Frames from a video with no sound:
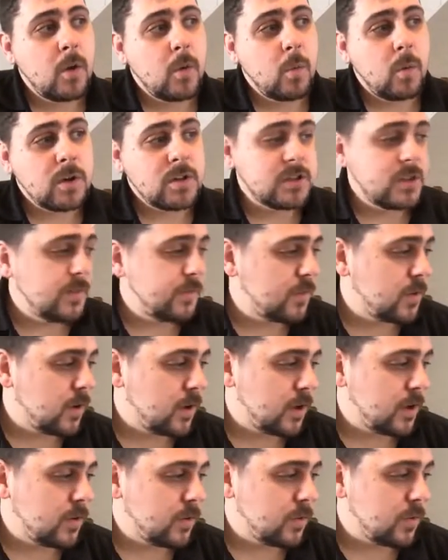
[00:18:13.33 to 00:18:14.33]
once you've
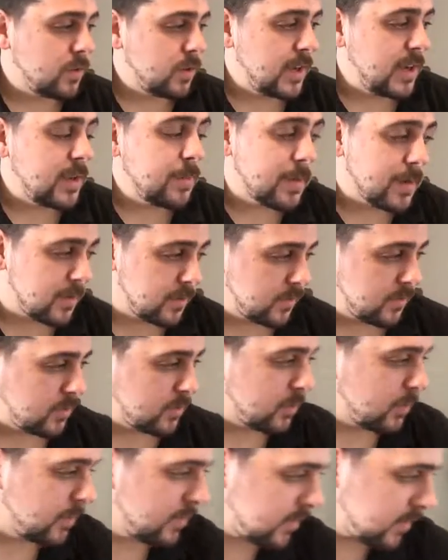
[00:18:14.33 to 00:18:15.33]
got your email
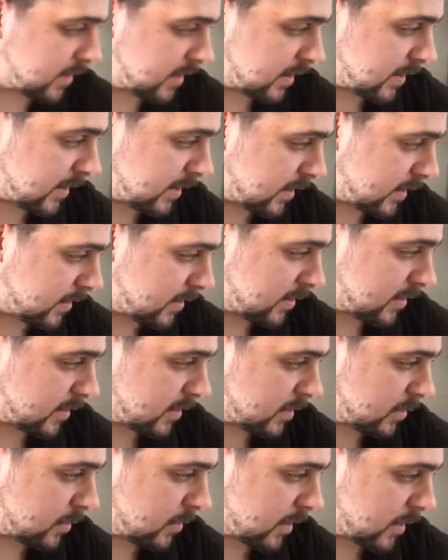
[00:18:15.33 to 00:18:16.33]
sorted,
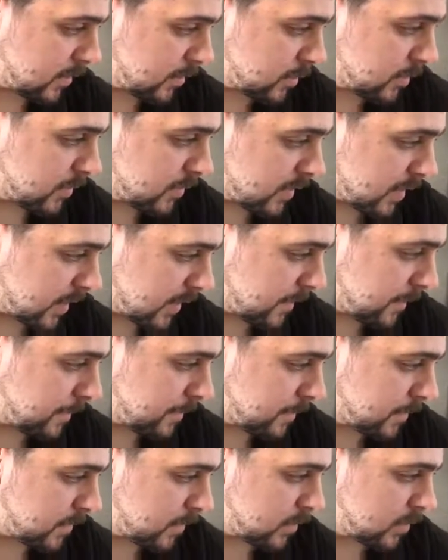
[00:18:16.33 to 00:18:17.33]
what else was there?
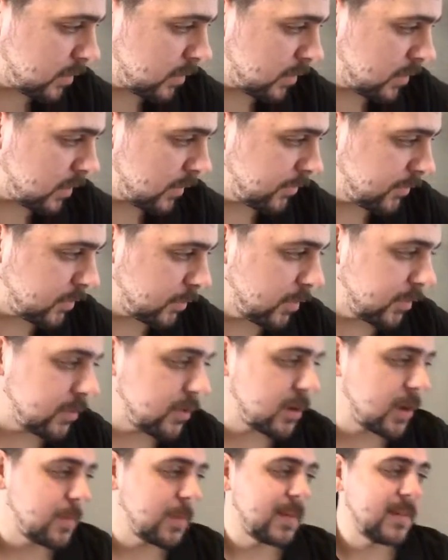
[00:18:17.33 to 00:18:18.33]
Obviously all the
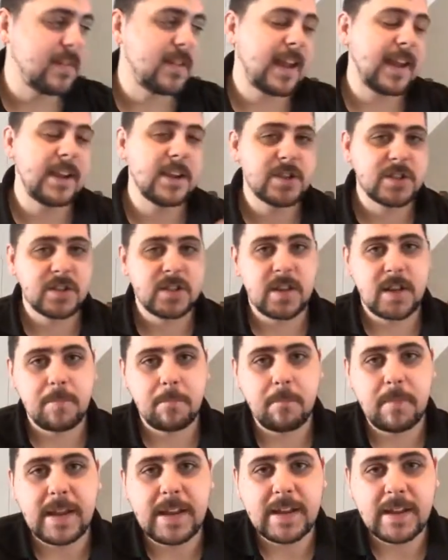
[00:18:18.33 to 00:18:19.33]
documentation
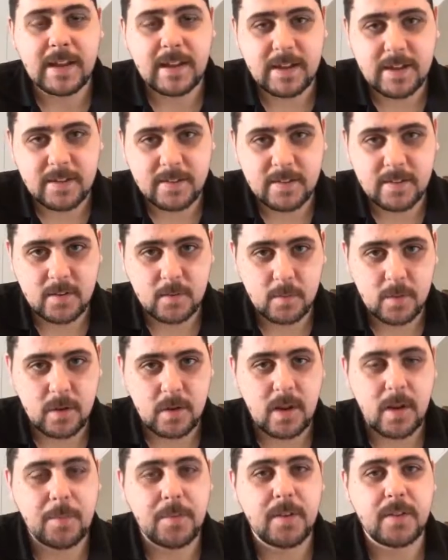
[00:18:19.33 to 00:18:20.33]
and mailing list as well
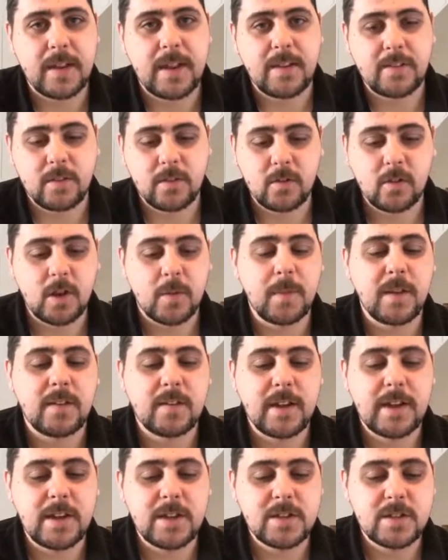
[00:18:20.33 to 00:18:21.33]
are up to date. So
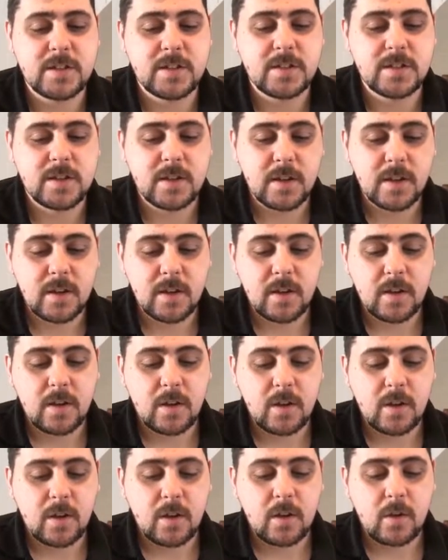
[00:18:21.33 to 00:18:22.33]
documentation,
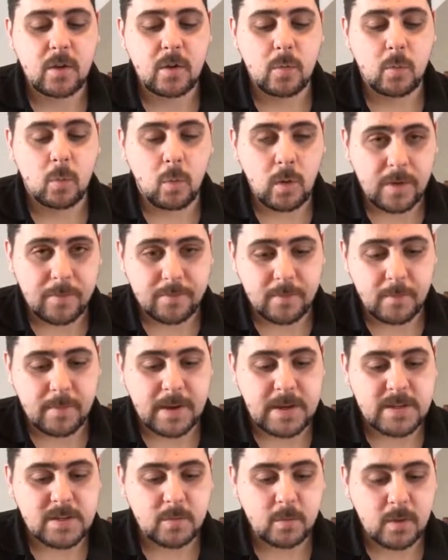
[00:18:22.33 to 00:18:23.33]
what
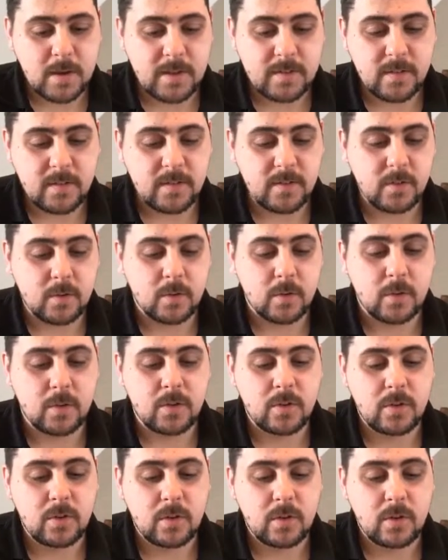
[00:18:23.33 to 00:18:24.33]
information, where is it
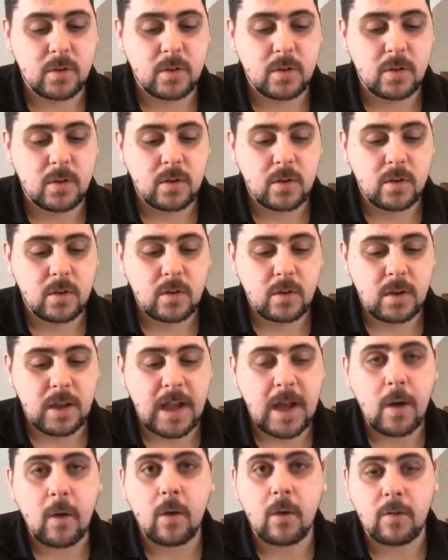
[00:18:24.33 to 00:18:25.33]
stored,
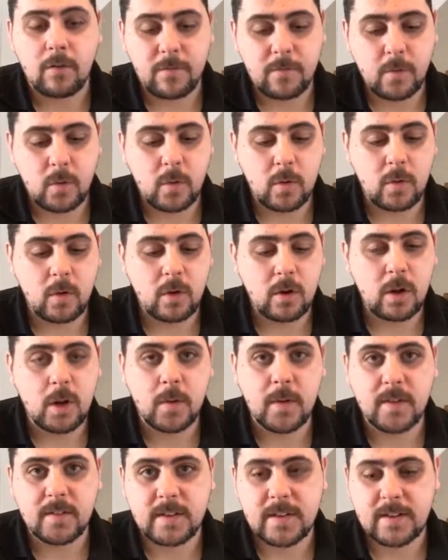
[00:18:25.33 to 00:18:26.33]
how long for, who
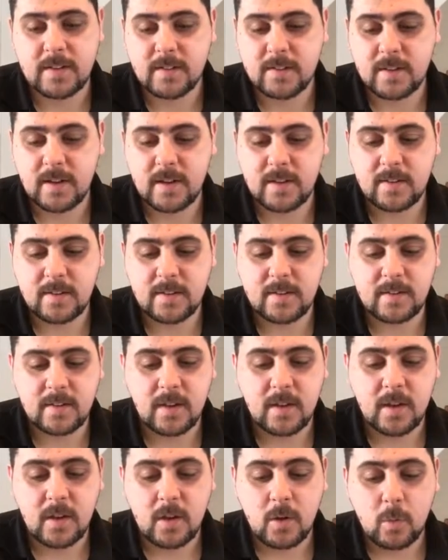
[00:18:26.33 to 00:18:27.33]
has access,
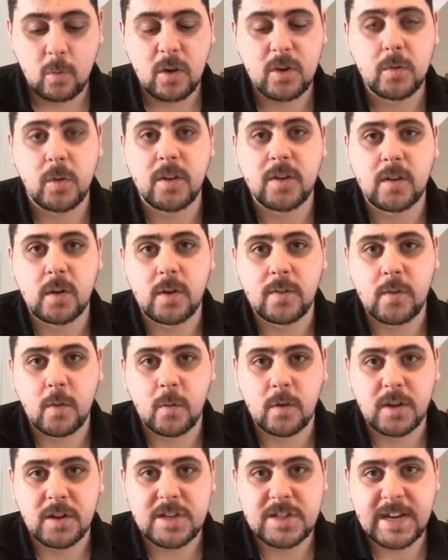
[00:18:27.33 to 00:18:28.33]
what do I do if I
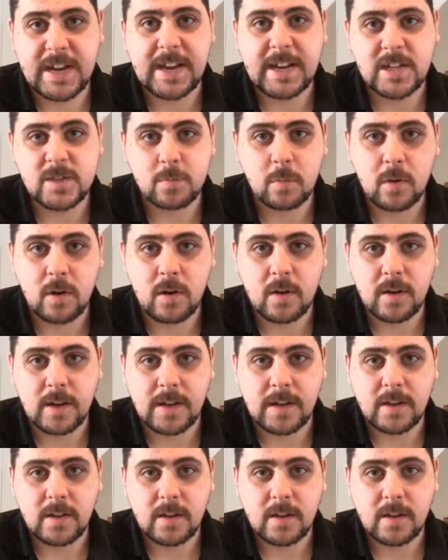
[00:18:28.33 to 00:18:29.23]
want to change my